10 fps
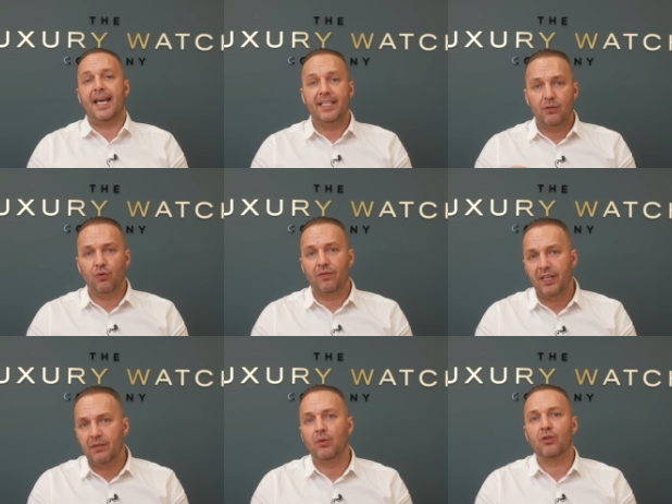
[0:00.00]
is one of
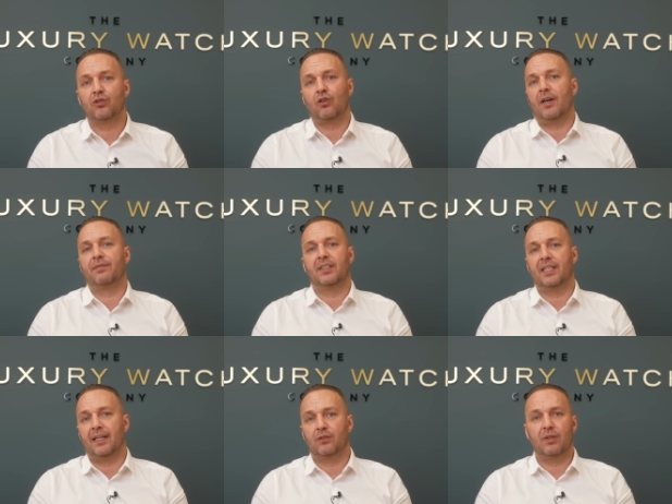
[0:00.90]
the most sought after
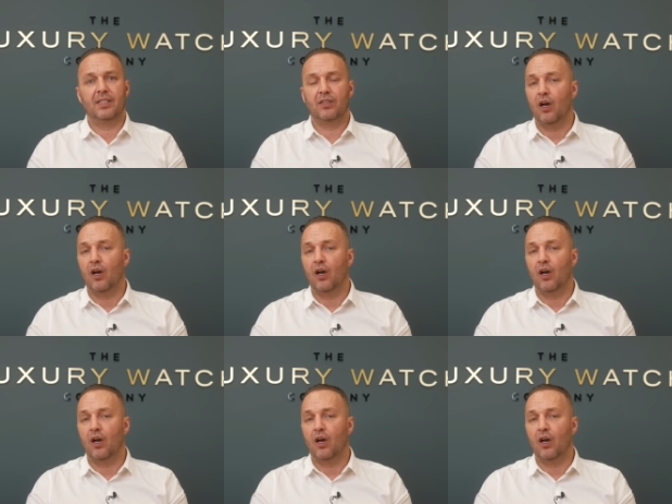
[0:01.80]
dials, whether it's the